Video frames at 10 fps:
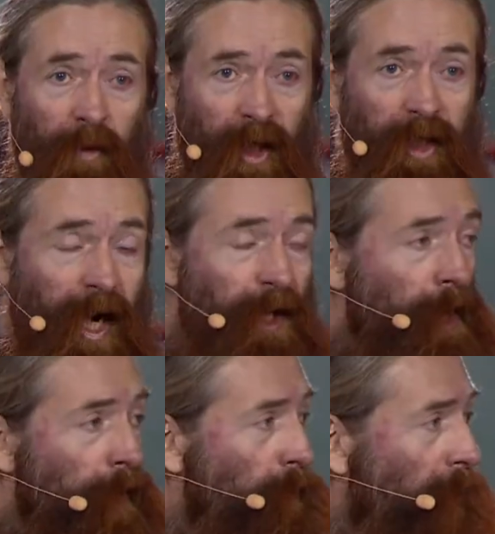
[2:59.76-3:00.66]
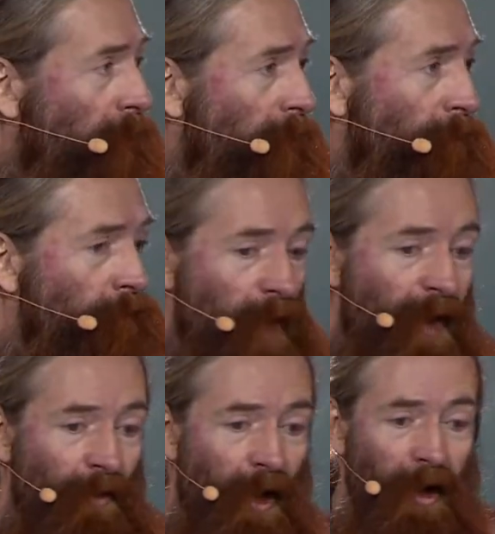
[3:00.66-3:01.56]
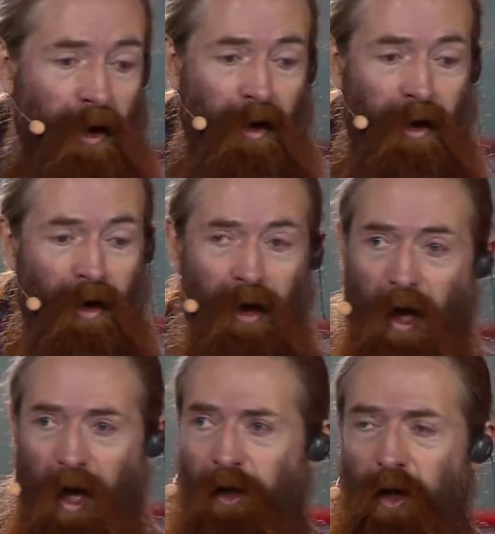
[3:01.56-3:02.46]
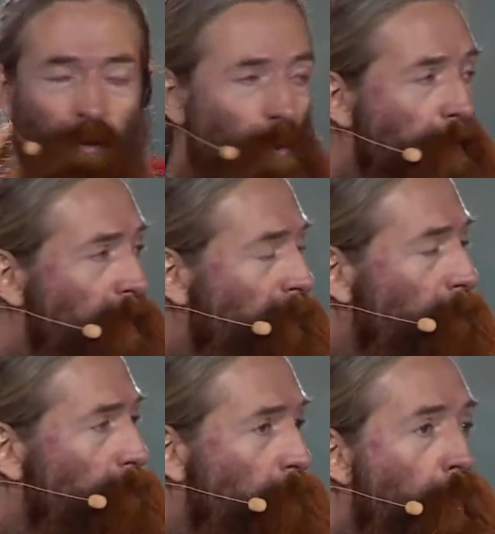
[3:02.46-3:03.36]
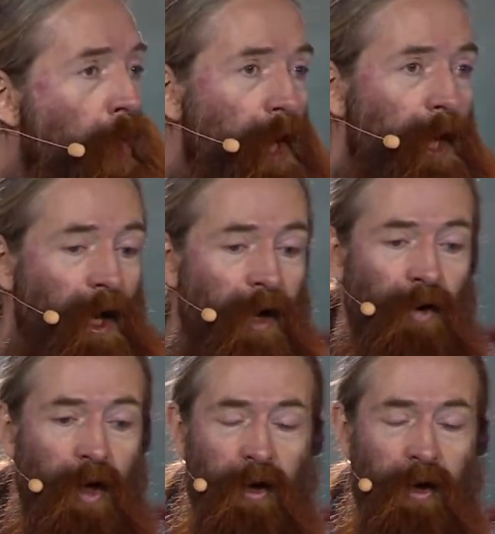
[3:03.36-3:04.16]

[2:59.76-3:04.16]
dictators will live forever, and won't it be boring living